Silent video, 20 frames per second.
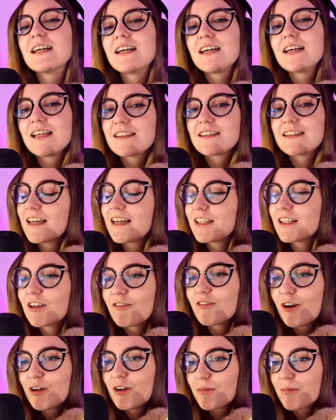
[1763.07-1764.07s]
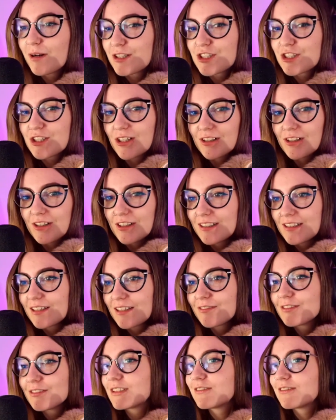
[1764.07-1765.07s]
Thank you very much, Charlotte. That
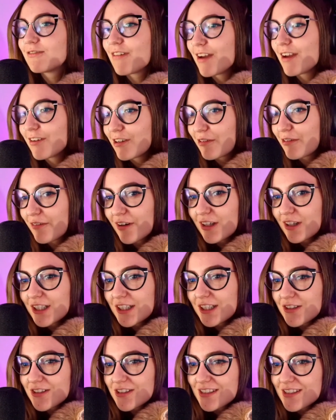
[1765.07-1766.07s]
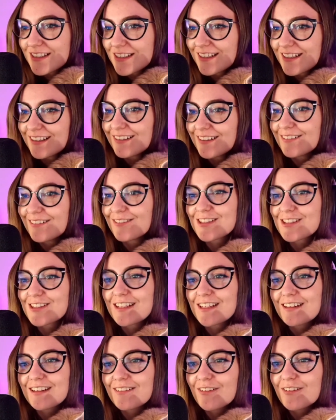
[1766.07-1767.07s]
was very, very interesting. It was
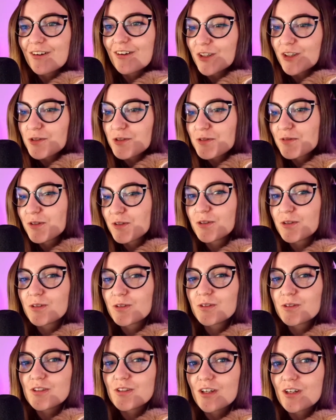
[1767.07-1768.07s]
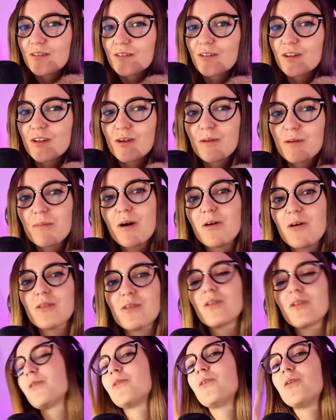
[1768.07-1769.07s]
like very useful to talk with you about
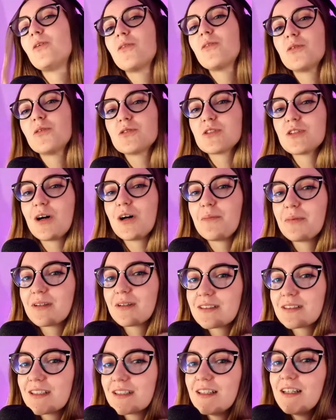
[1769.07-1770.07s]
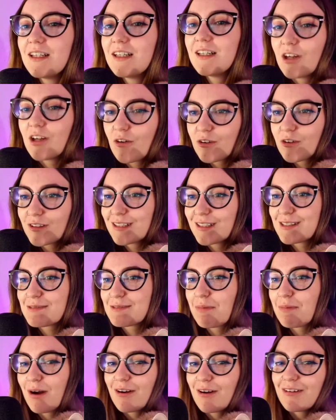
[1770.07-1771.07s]
all those topics. You're really
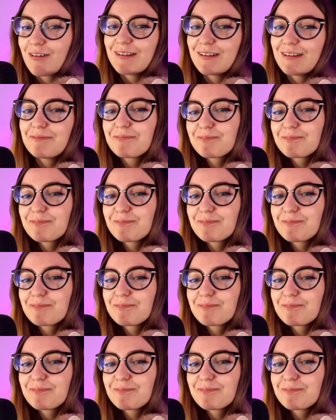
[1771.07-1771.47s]
inspiring.